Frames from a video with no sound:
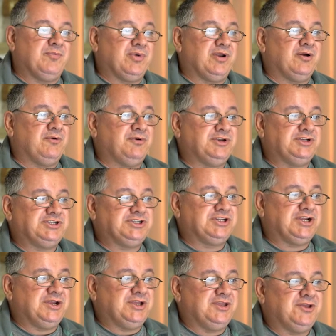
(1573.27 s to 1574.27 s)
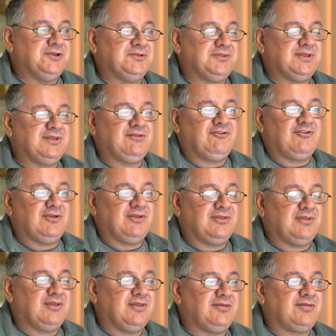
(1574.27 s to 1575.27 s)
but I want to show you
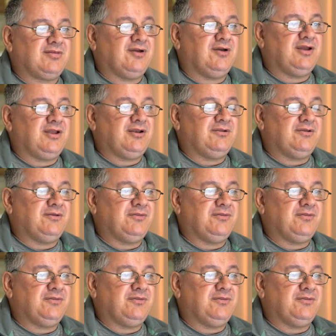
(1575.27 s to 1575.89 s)
the cycle